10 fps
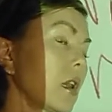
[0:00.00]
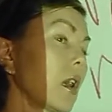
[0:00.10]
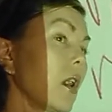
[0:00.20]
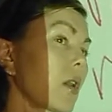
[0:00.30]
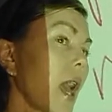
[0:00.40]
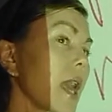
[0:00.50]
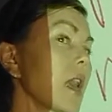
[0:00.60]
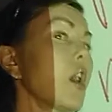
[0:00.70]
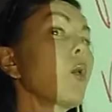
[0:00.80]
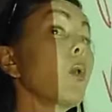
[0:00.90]
Okay,
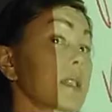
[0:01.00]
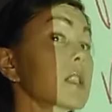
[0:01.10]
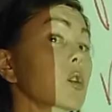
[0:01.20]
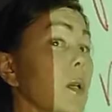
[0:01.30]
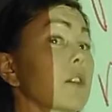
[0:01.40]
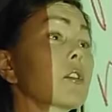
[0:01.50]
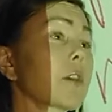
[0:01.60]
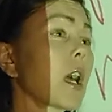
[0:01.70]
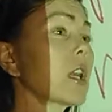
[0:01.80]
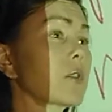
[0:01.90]
what's the square root of
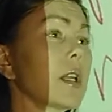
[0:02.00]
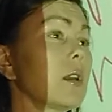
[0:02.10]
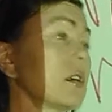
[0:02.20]
100?